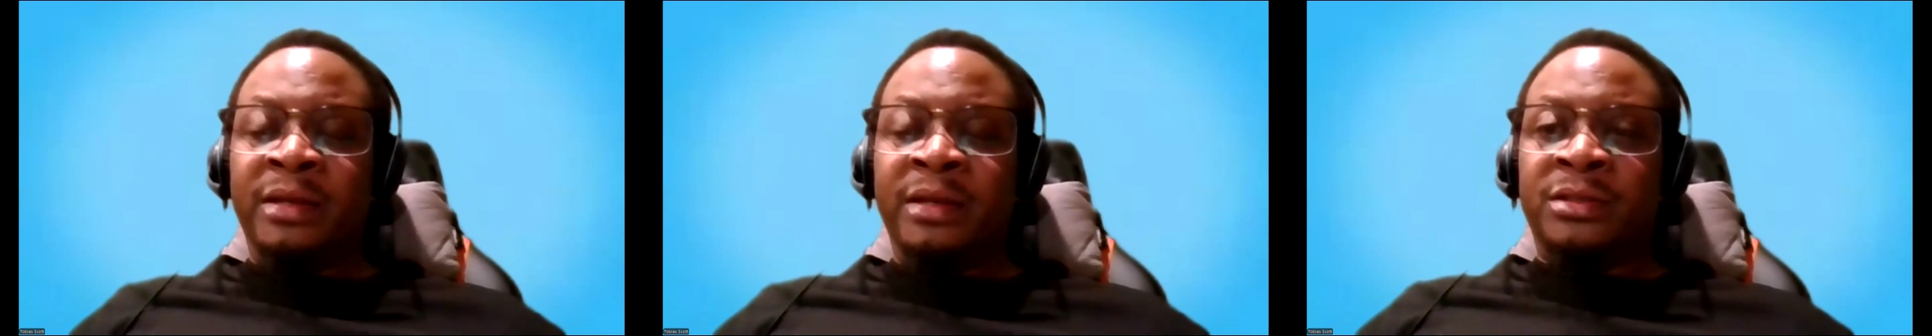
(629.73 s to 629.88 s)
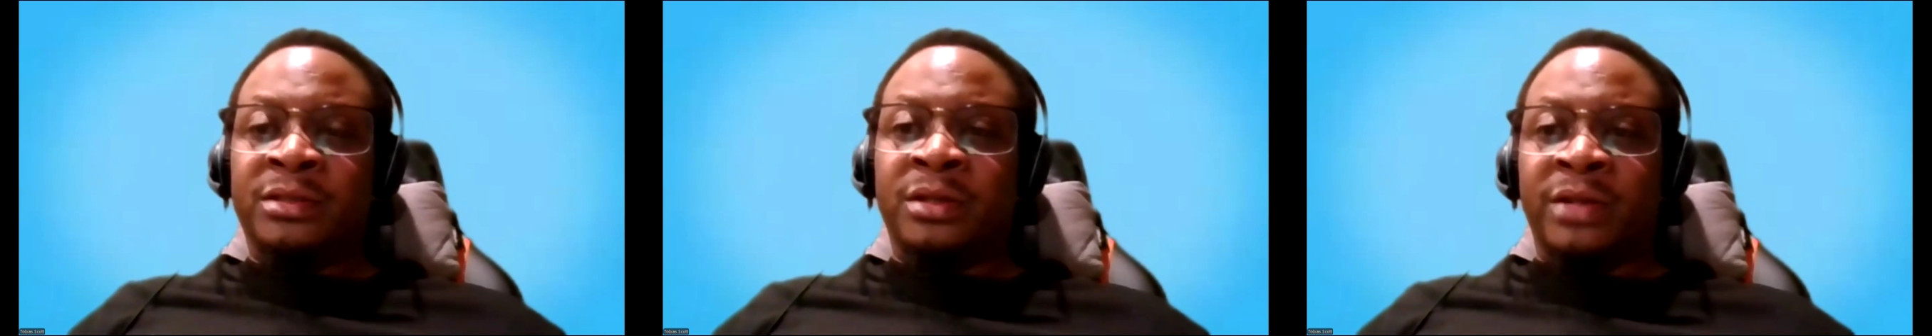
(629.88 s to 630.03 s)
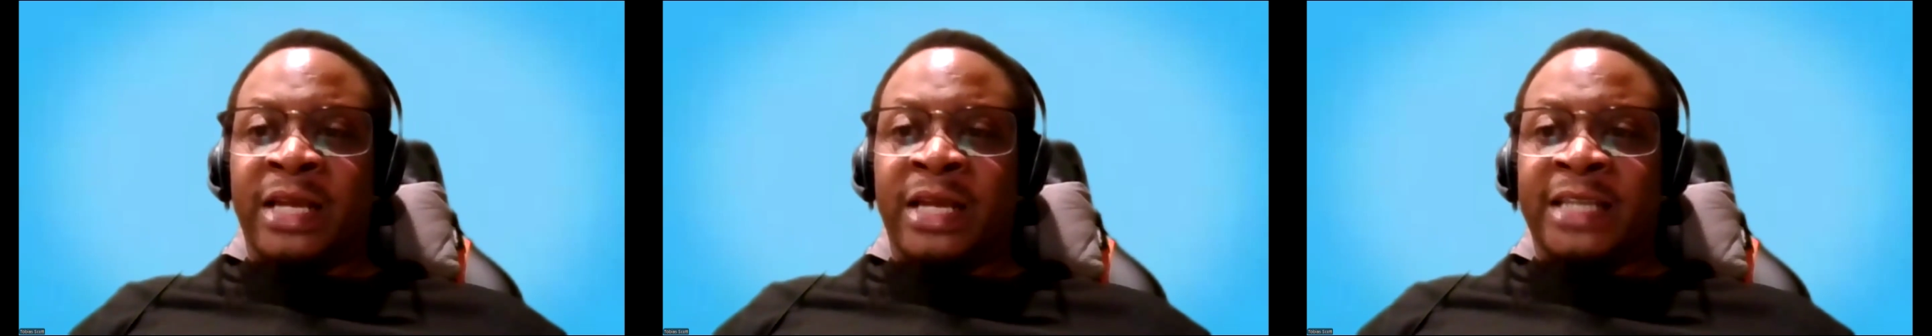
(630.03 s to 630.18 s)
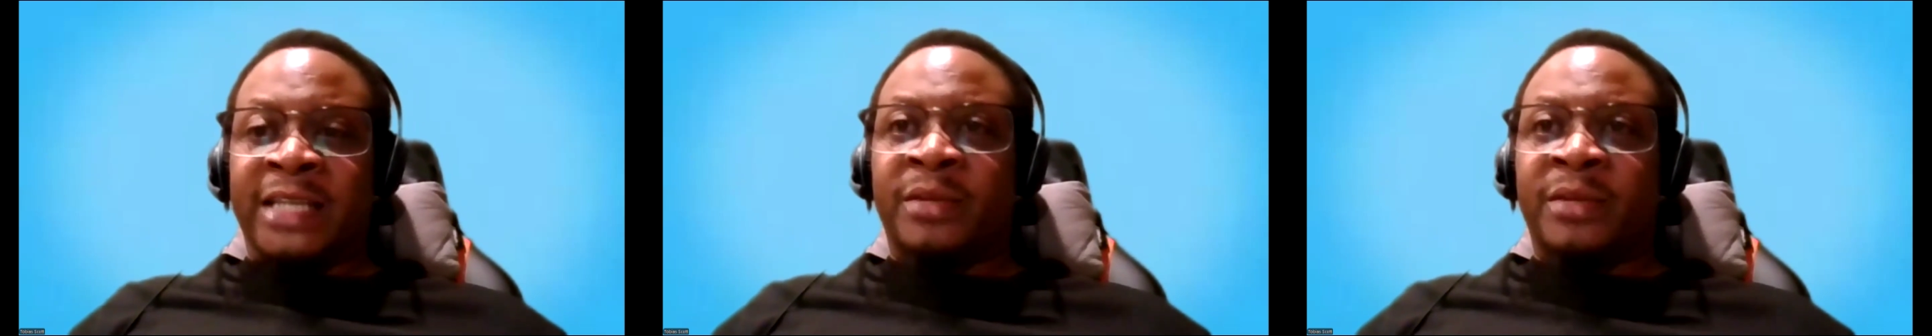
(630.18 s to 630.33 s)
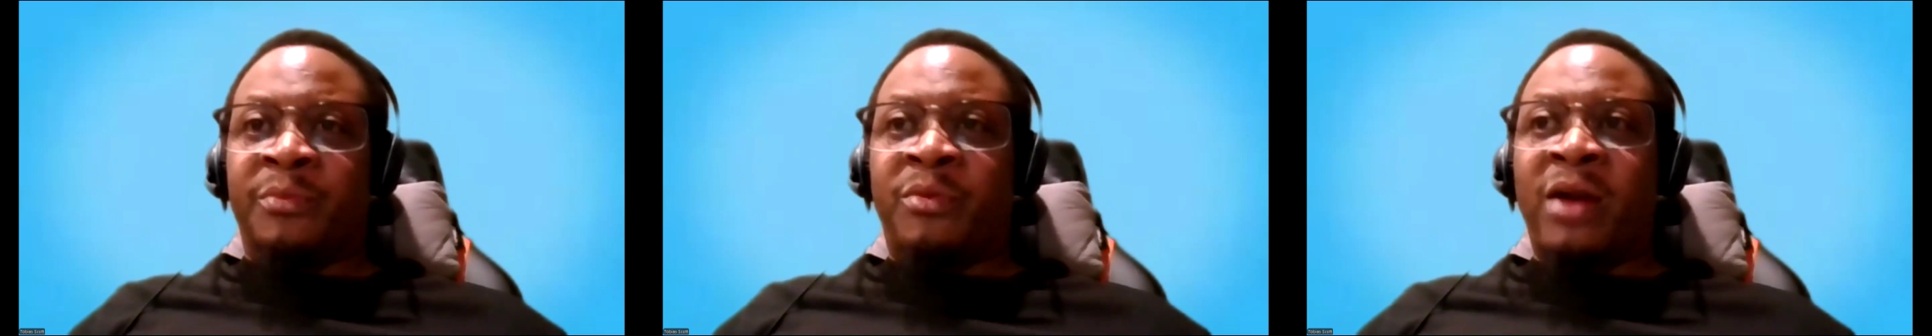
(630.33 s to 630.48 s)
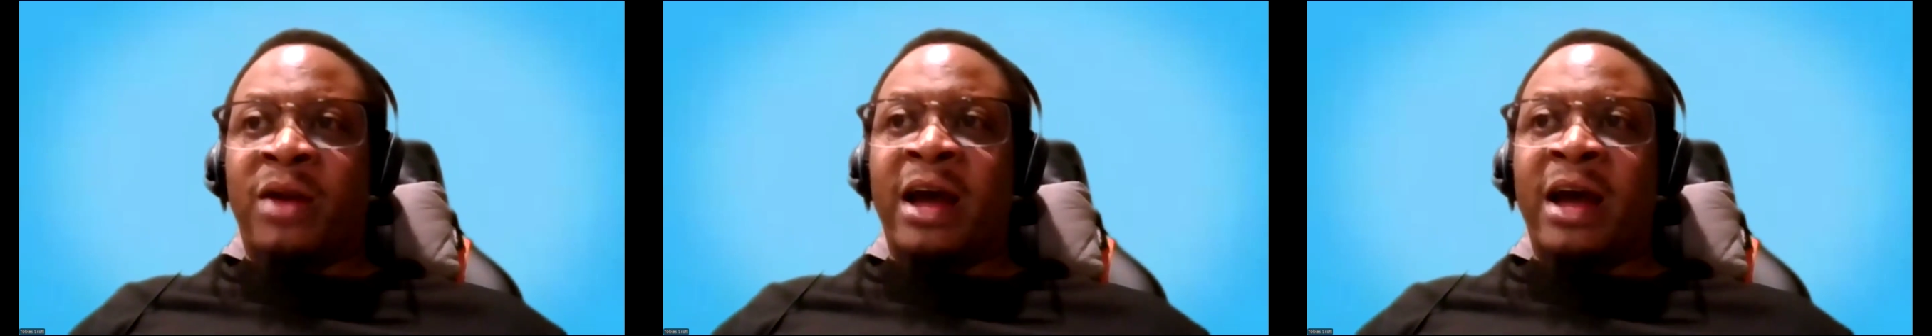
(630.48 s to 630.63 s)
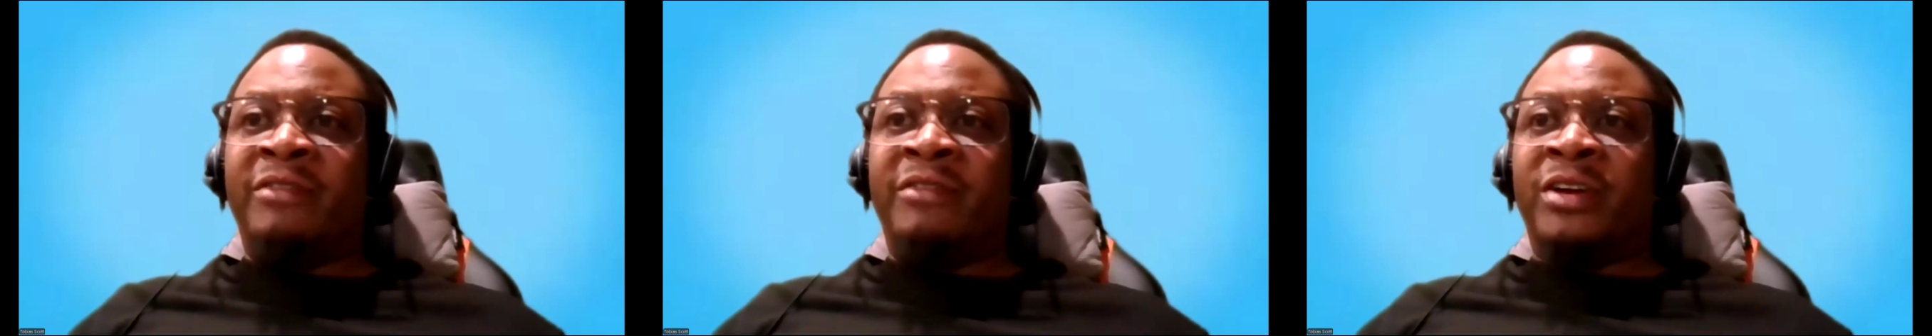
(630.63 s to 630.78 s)
So that's a
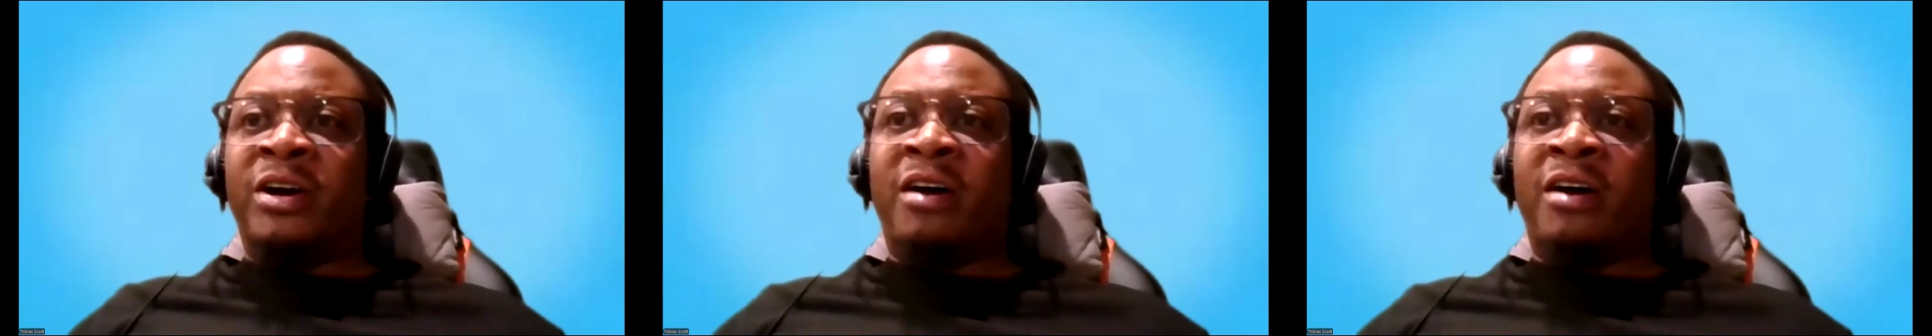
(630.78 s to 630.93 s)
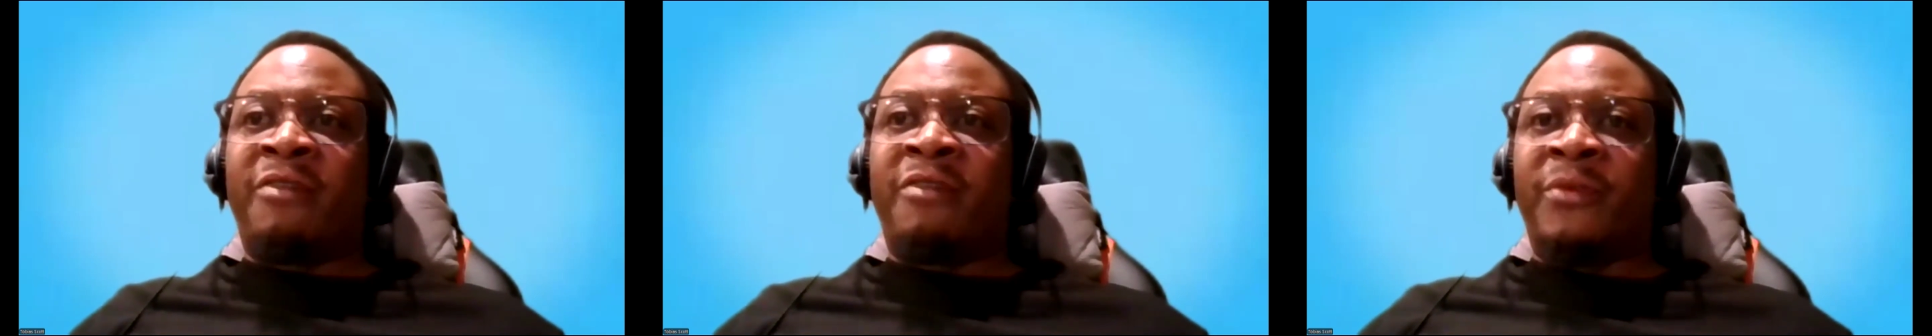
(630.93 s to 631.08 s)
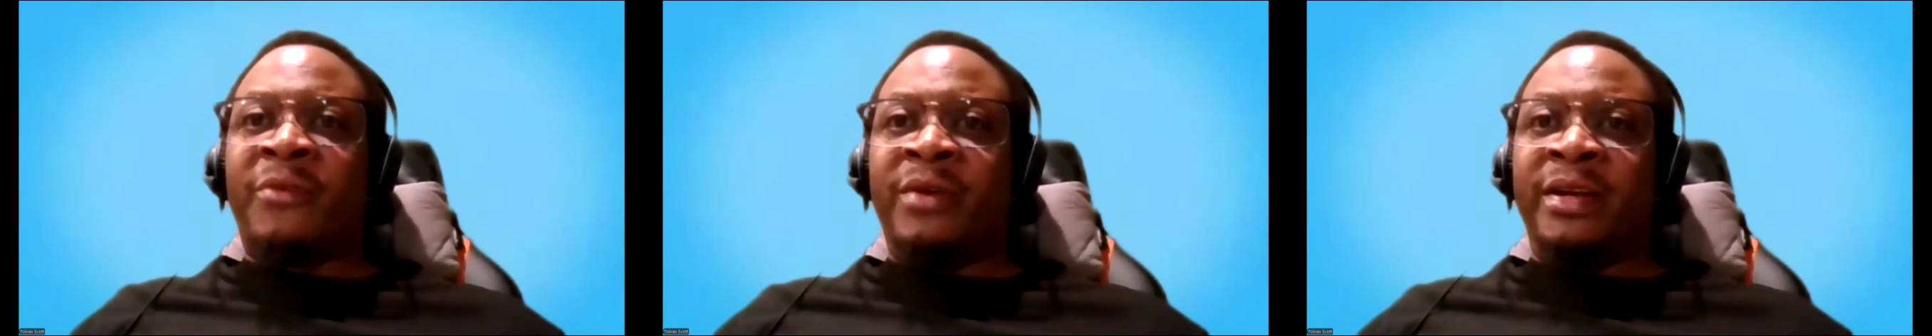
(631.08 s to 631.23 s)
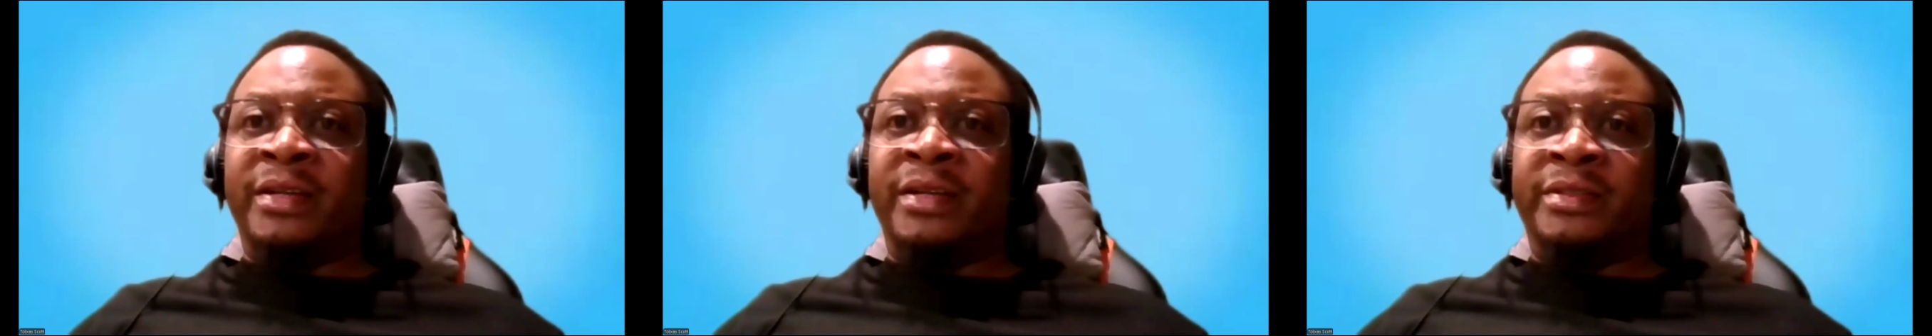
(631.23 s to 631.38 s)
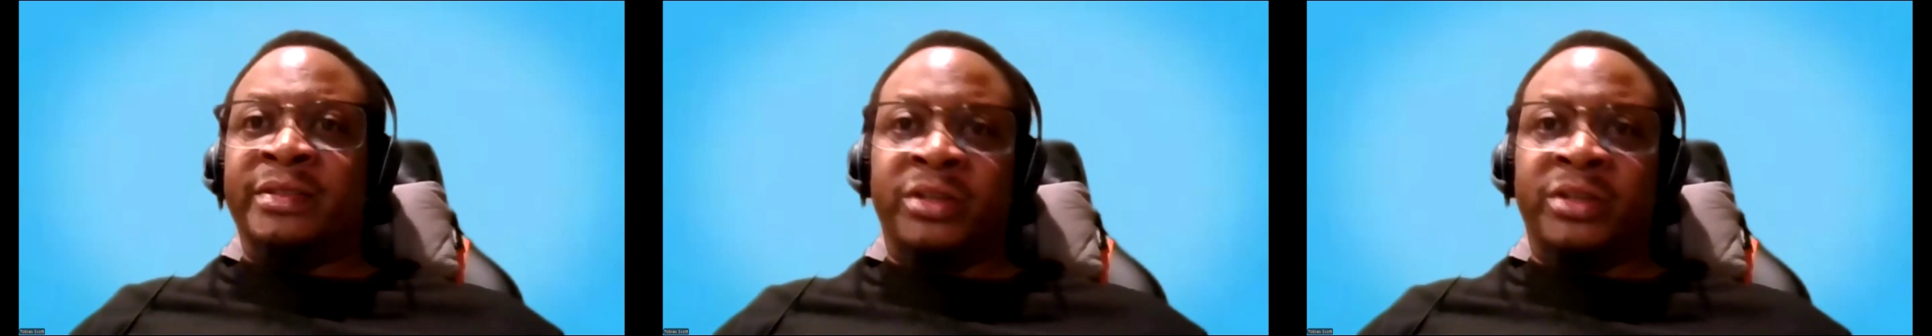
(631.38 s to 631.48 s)
private offering.